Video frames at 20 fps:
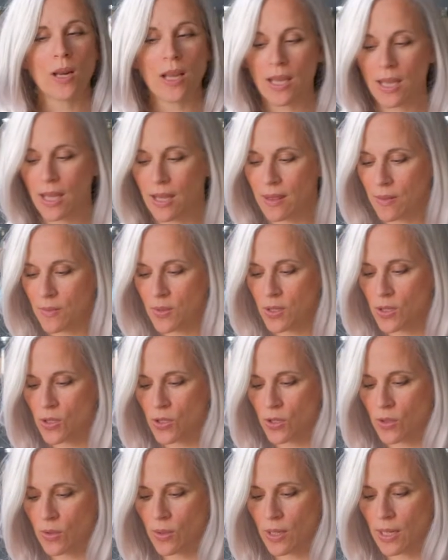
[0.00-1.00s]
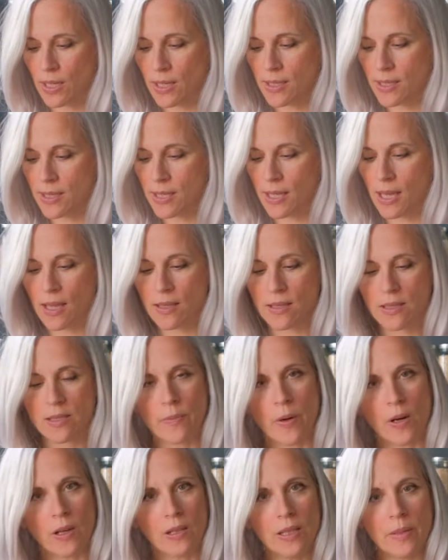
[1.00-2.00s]
I get them to do is to get
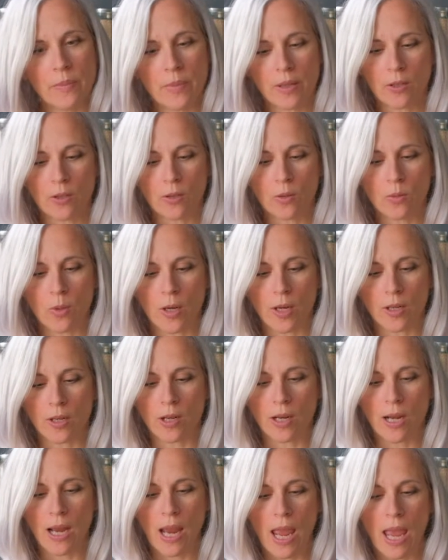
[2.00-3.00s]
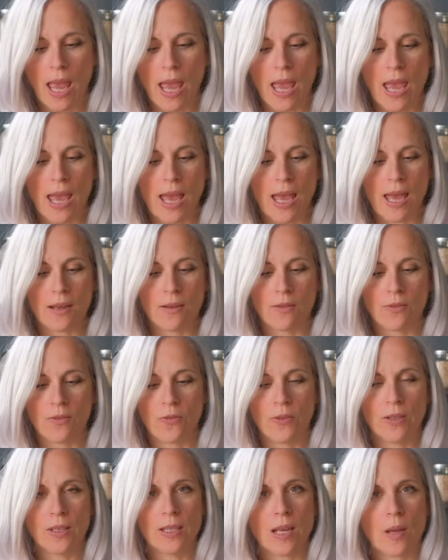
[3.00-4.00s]
sparkling mineral water and
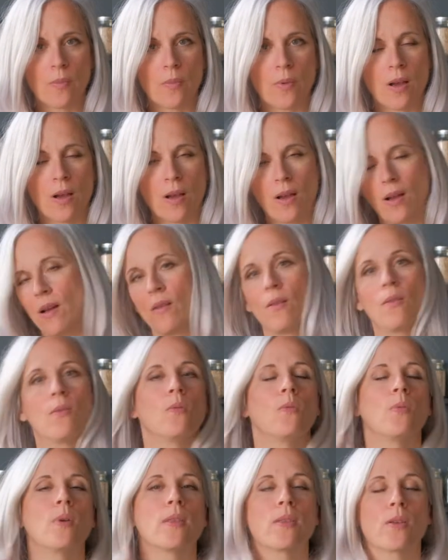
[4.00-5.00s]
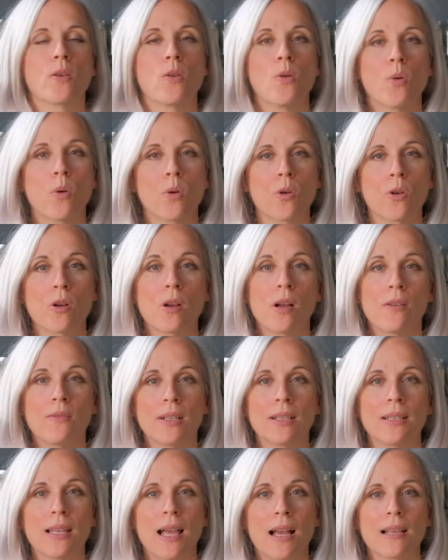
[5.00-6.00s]
fill it up with 1/4 of a
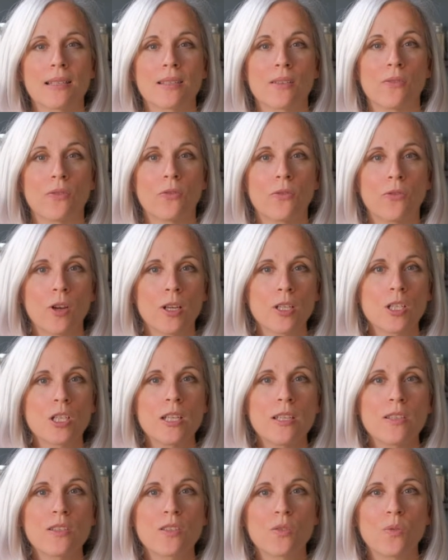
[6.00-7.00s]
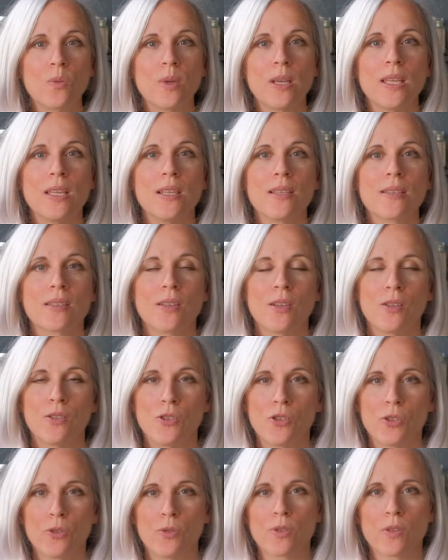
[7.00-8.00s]
glass of freshly squeezed
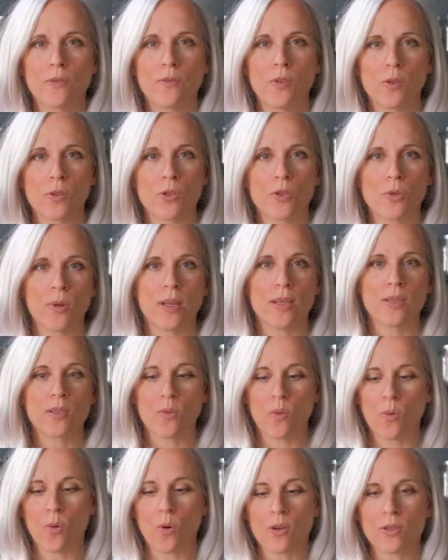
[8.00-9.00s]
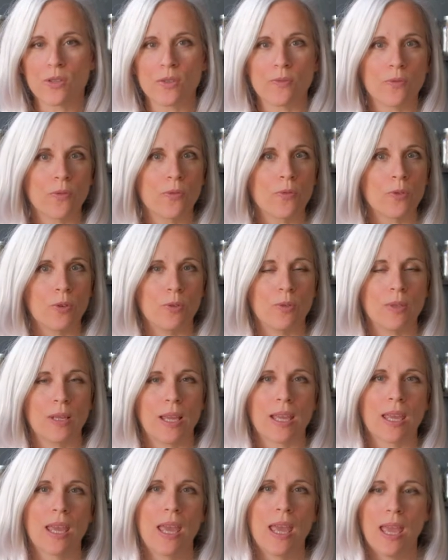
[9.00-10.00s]
juice of your choice, or some fruit.
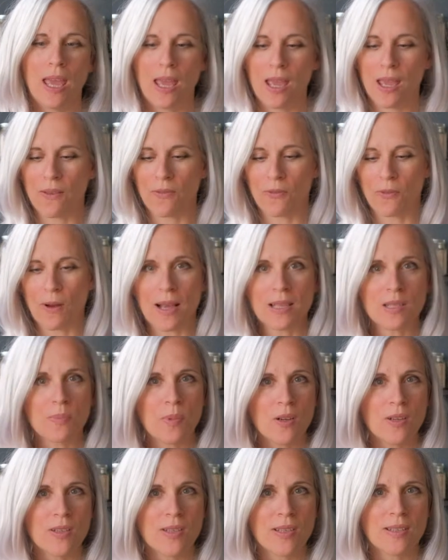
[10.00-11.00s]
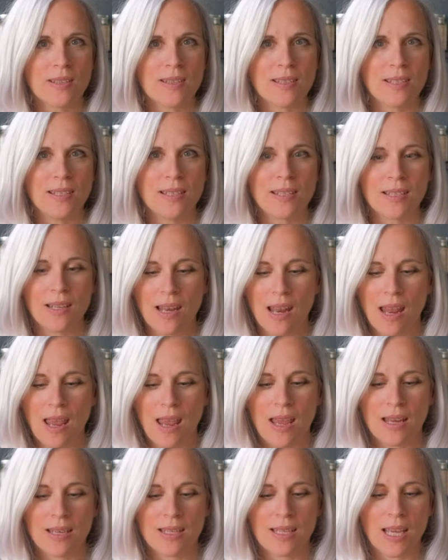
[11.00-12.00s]
Like if raspberries in season,
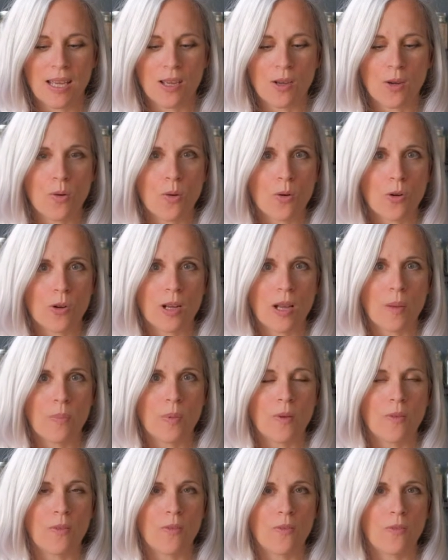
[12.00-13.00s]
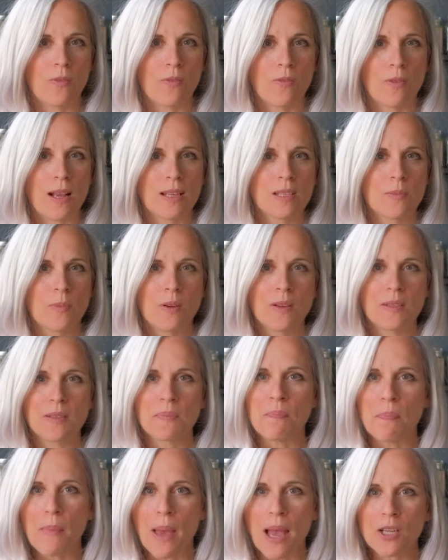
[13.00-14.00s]
take 1/4 cup of raspberries,
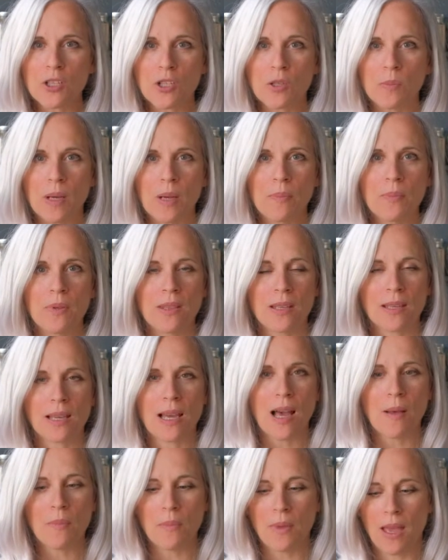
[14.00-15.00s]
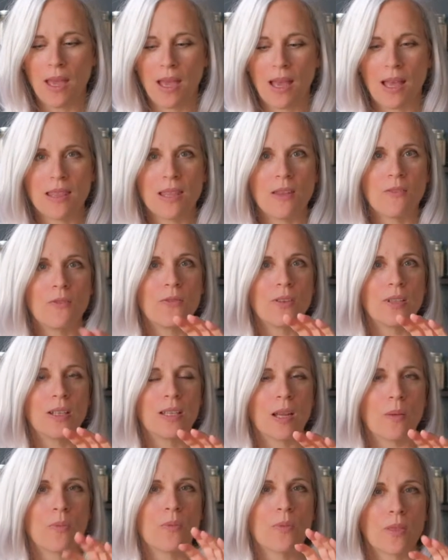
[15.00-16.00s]
mash them up in the cup, and then fill
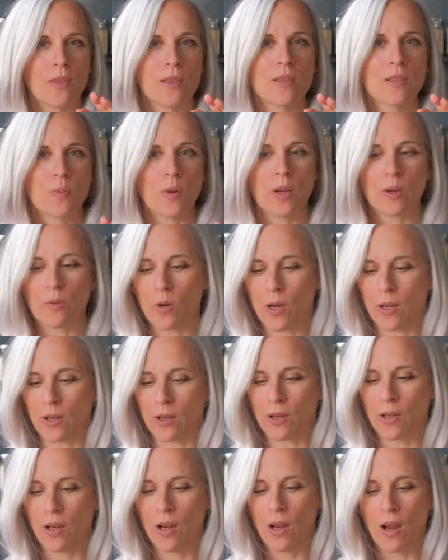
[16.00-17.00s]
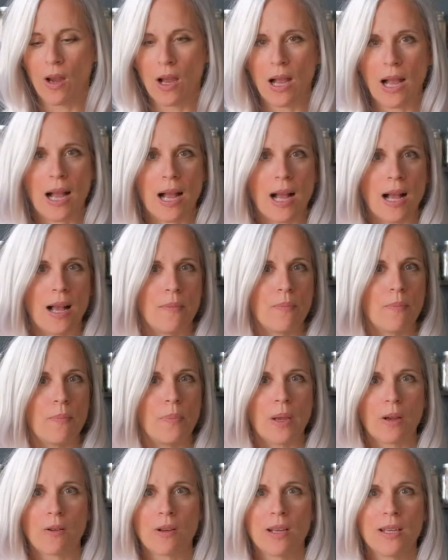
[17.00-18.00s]
it up with the spring water.
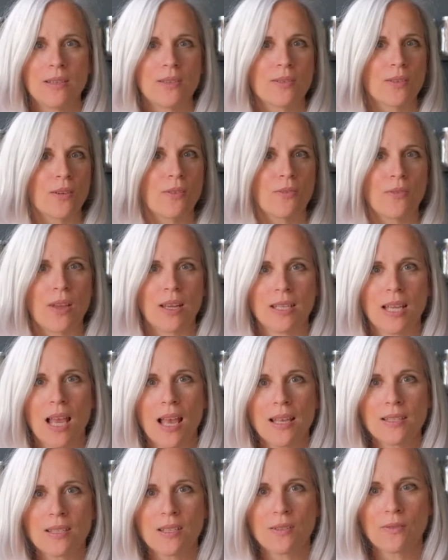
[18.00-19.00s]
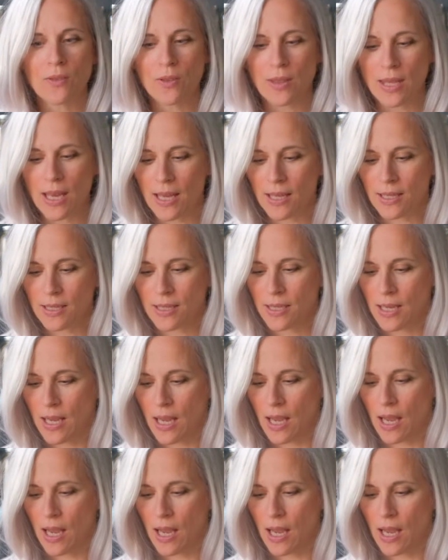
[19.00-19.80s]
Berries are fantastic for that.